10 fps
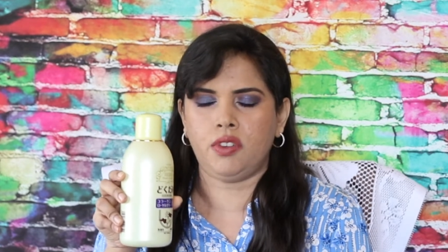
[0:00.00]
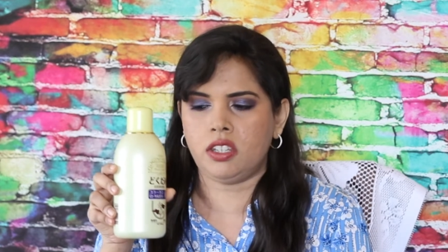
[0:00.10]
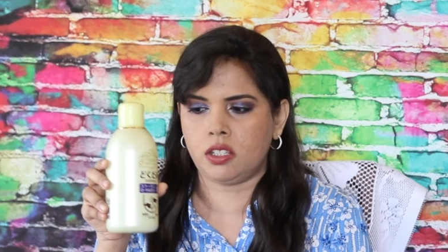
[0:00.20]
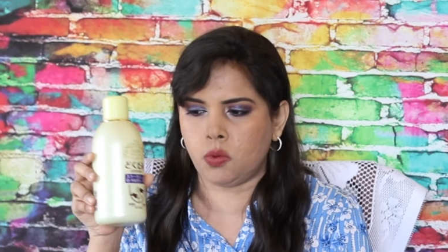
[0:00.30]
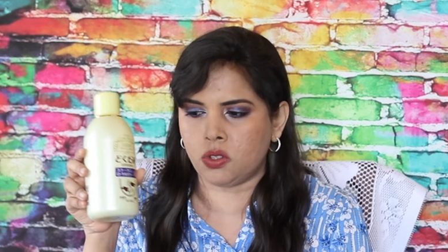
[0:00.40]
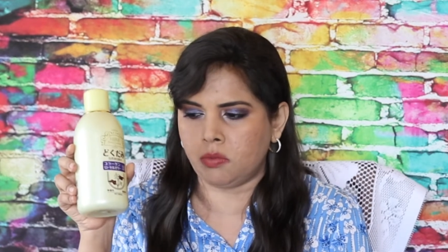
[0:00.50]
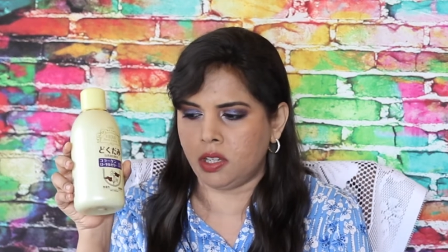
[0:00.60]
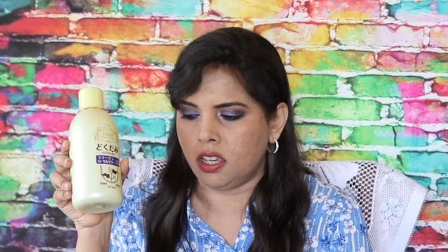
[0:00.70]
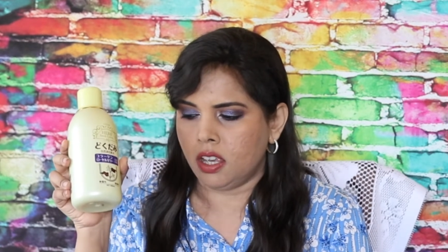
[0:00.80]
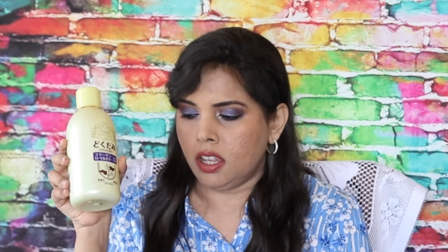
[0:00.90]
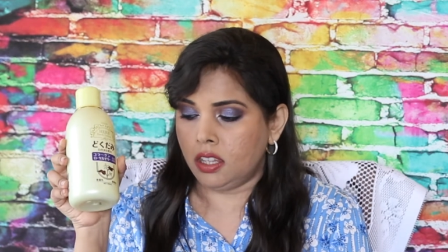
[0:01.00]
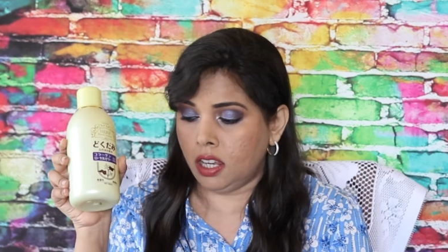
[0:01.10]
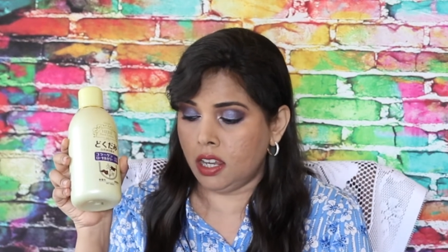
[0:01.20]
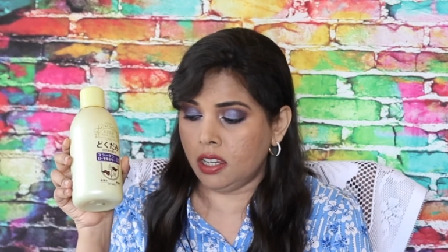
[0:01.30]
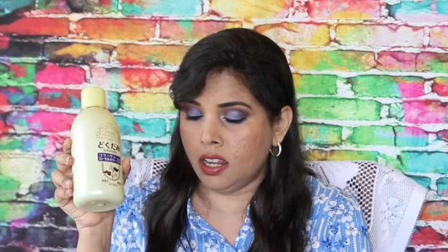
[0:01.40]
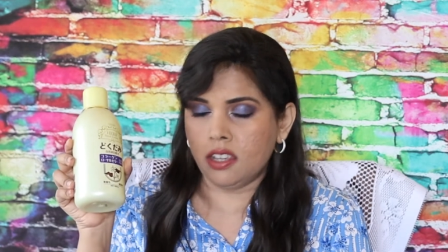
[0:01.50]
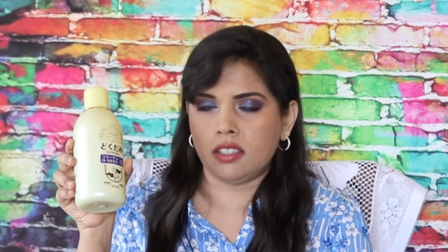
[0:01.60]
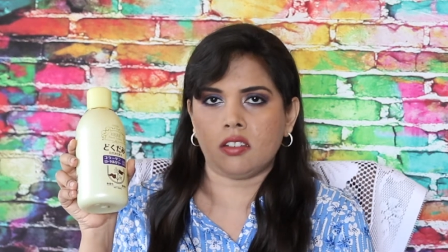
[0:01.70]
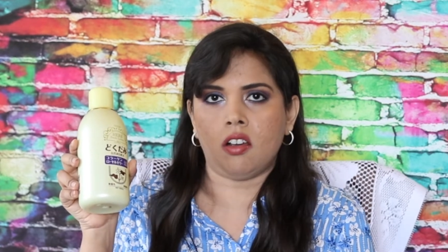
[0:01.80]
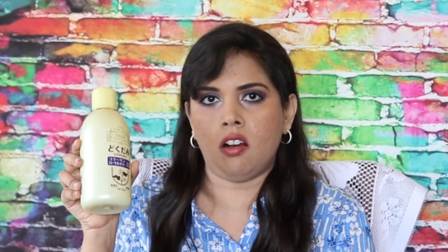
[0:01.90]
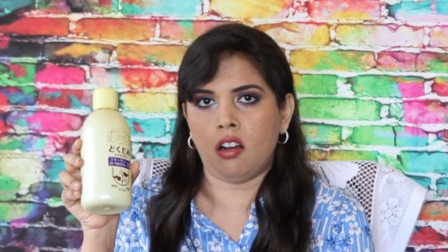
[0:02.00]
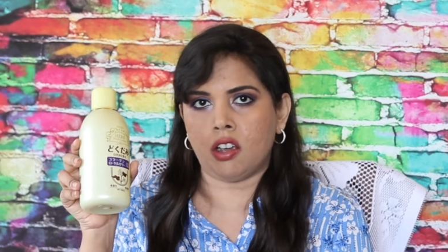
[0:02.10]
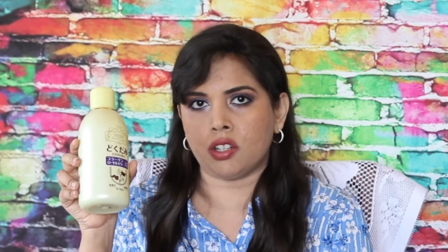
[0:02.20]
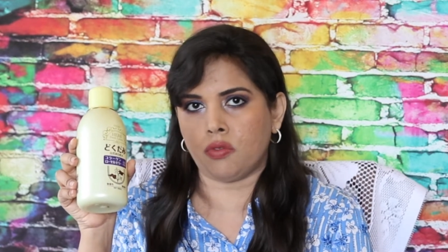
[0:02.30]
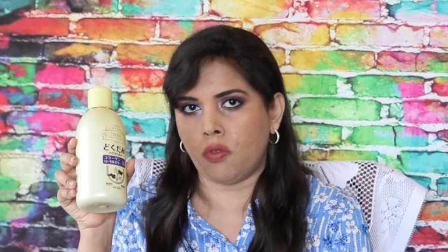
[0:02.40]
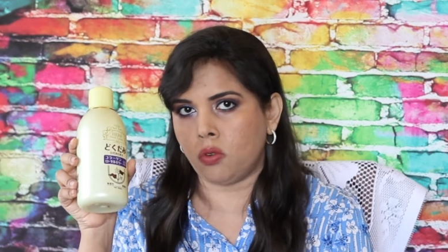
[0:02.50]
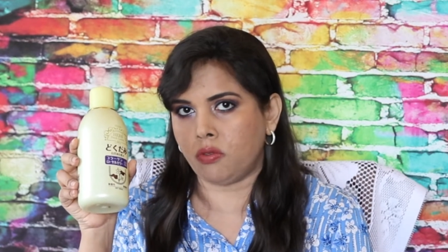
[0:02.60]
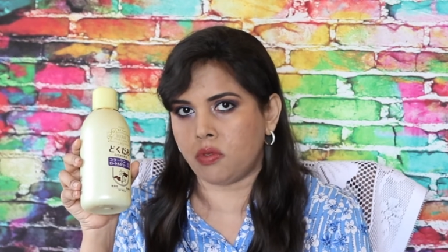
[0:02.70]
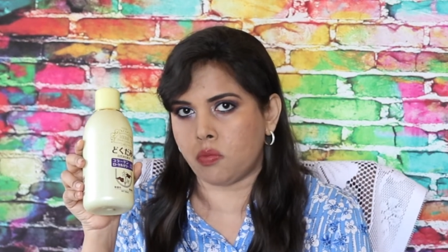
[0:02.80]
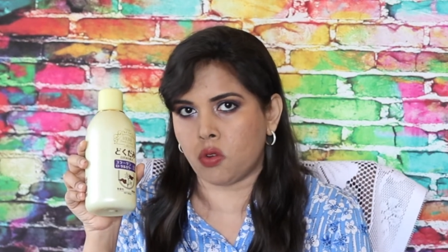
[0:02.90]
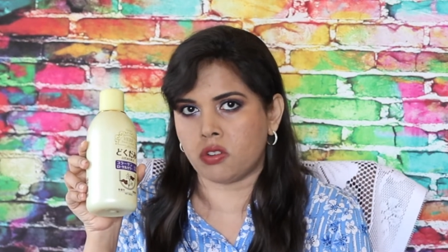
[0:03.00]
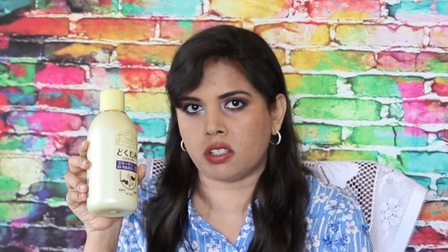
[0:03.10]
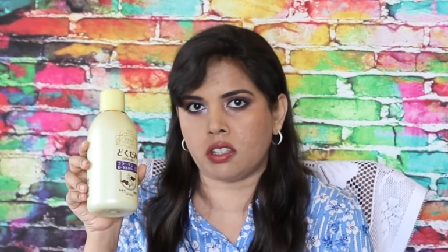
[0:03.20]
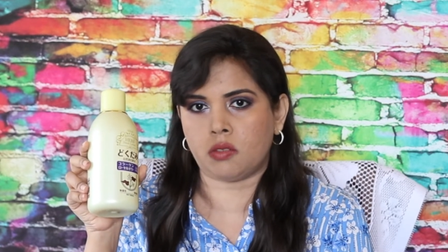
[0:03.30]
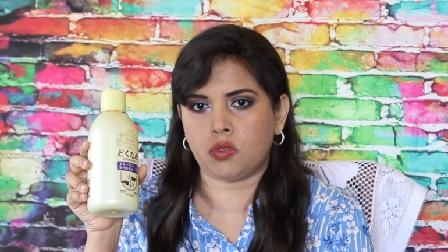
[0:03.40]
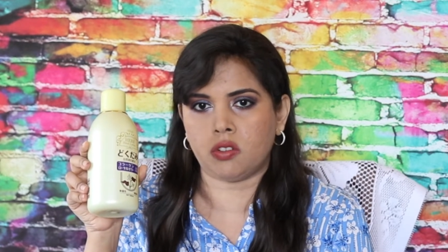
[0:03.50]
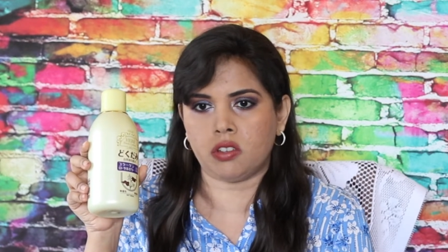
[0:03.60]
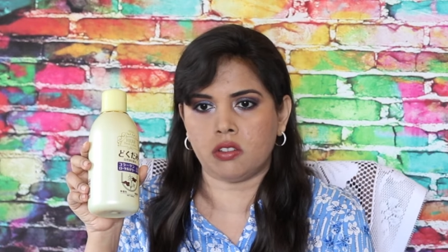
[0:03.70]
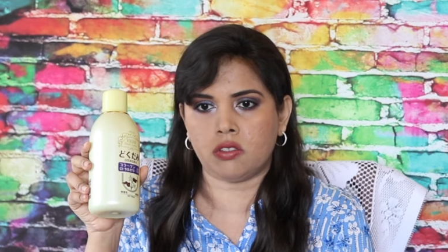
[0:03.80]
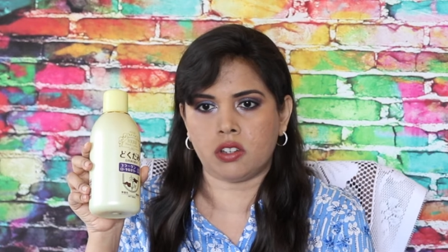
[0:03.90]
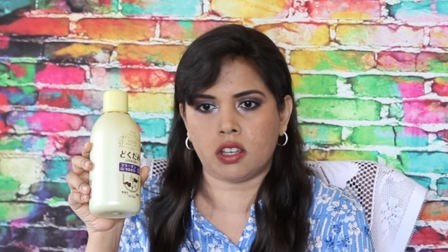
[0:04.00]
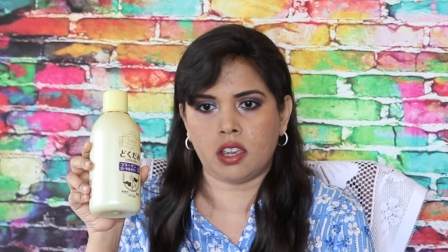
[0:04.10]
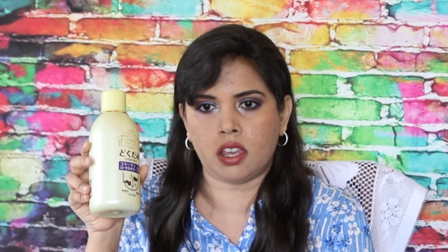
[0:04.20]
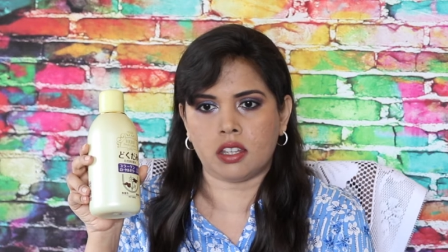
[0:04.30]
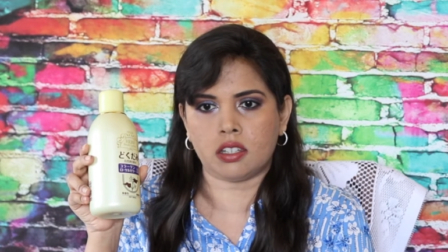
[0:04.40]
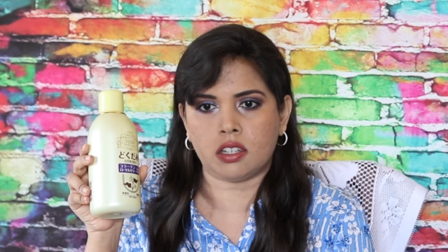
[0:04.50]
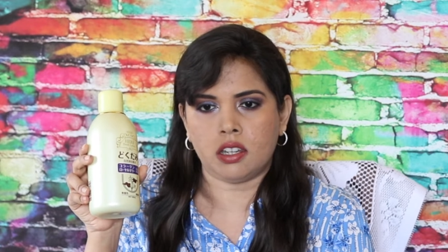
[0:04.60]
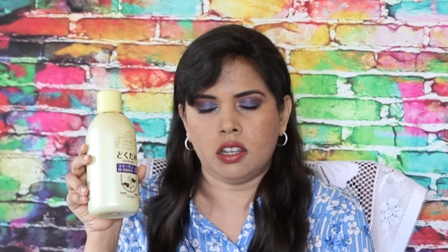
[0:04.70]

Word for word: It is possibly the least harsh of all of the products that I'm showing you today. And